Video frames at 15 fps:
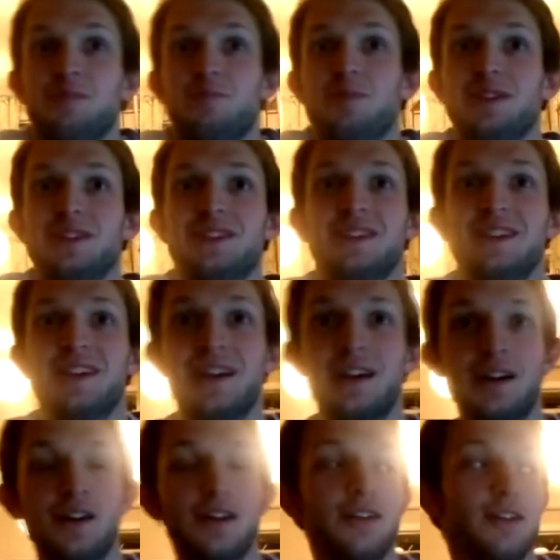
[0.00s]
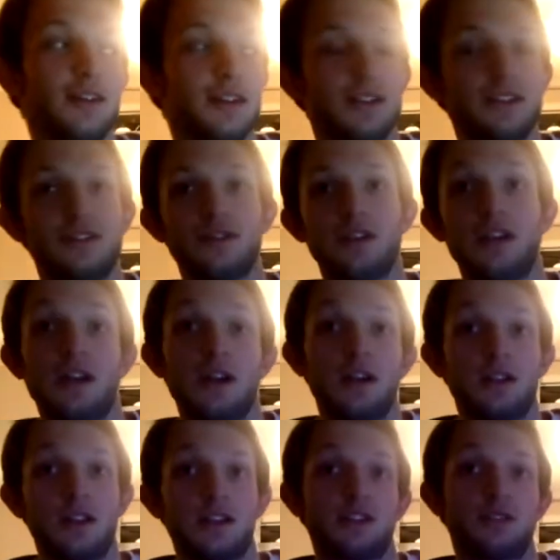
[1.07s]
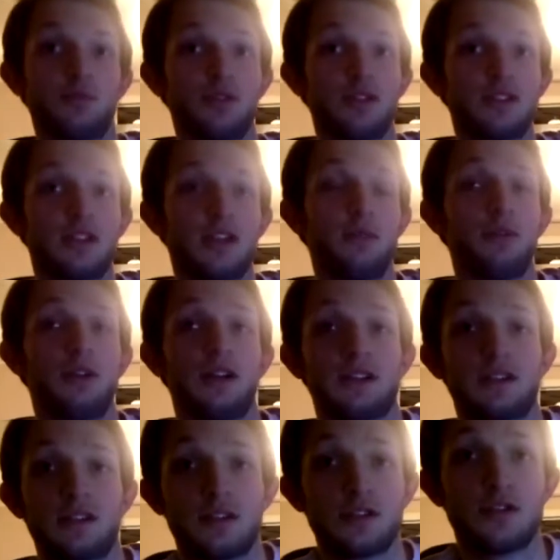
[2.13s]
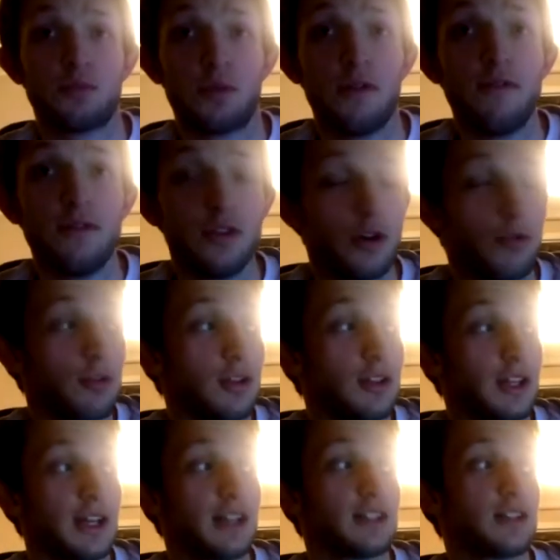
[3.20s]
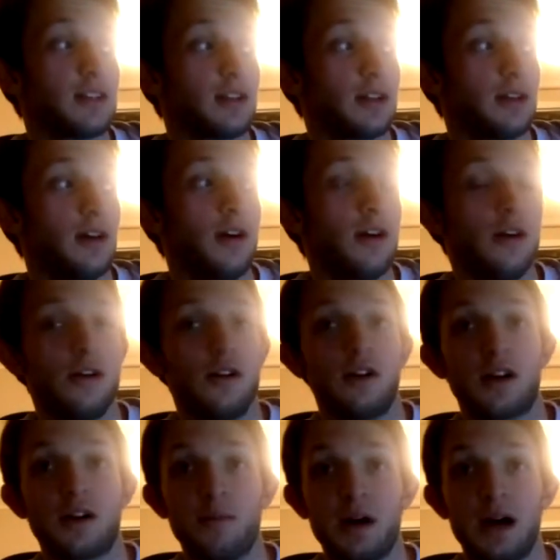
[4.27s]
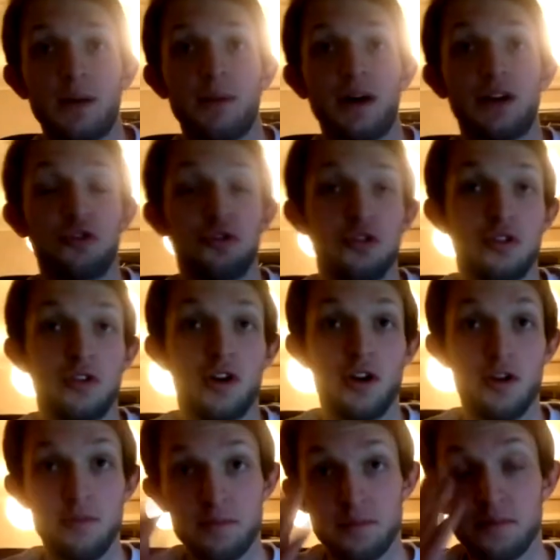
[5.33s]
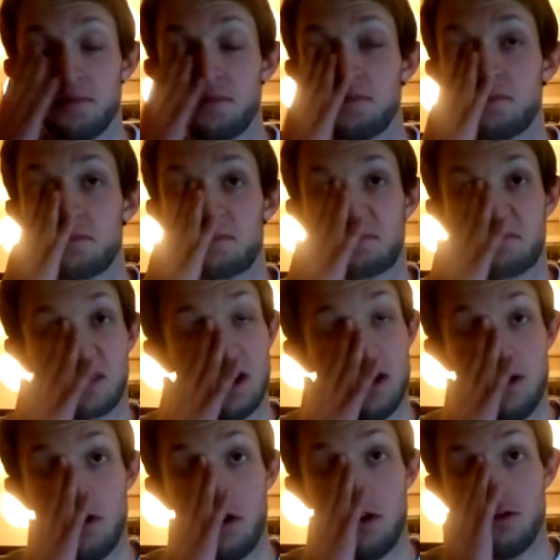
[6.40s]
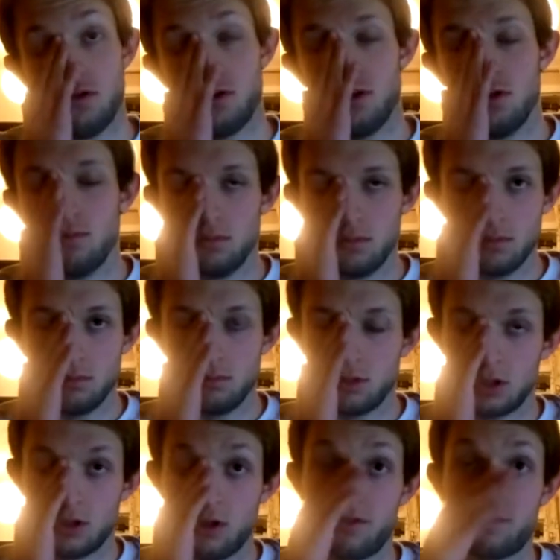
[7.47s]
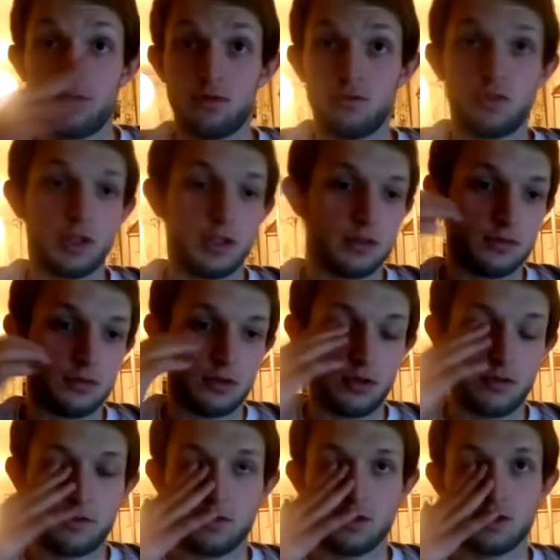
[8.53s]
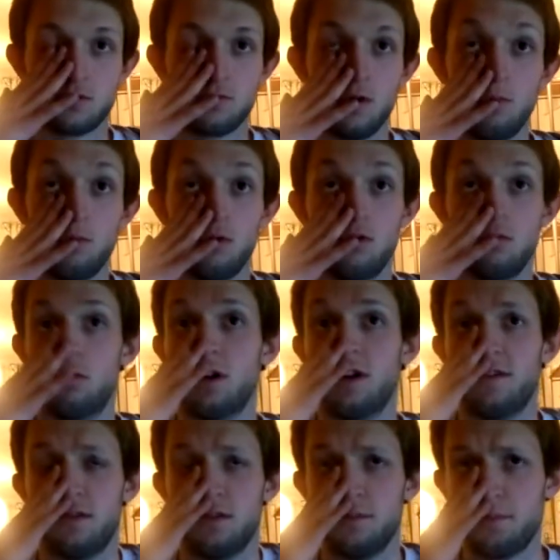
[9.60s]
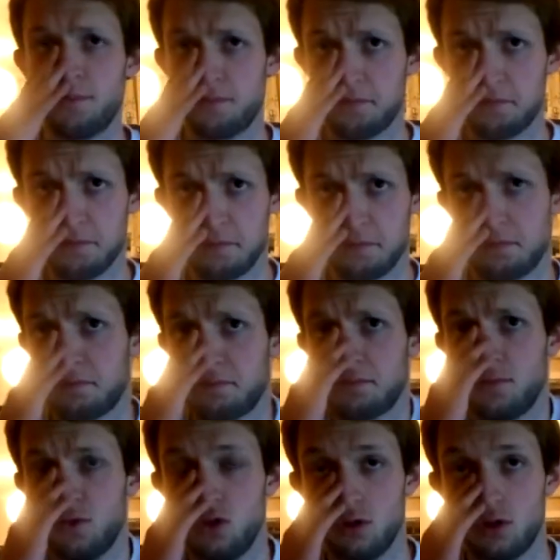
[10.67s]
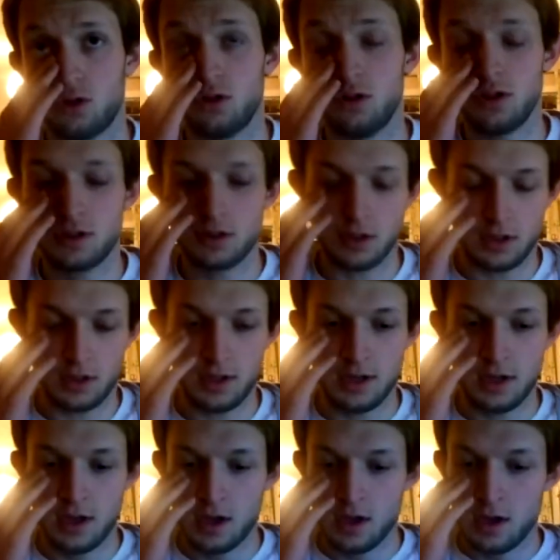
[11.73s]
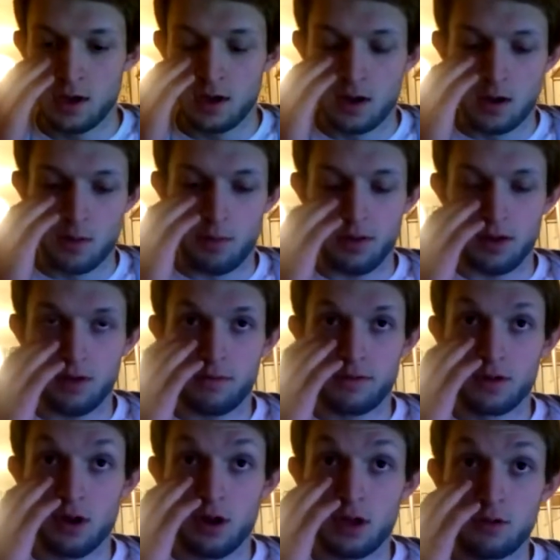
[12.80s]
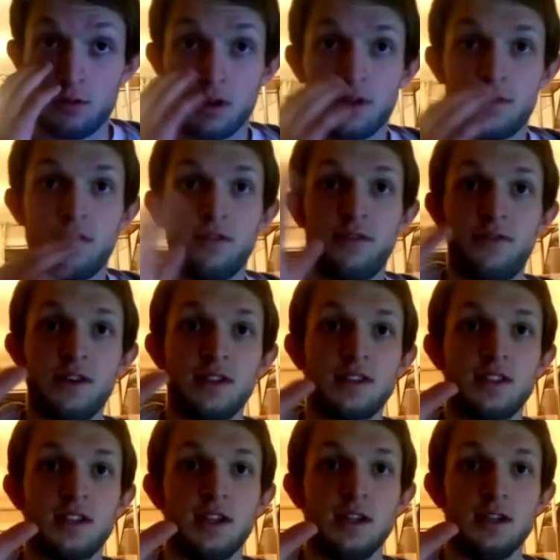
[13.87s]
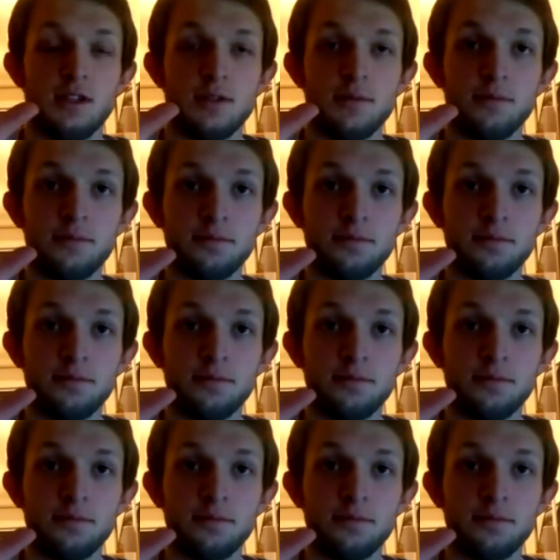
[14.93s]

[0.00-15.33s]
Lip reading: That's it. Literally, that's my stamina exercise. But if you don't want to dance like a madman on your own, in your own room, then go for a run, go for a swim or whatever. Your choice. But then finally we have the 5th stage.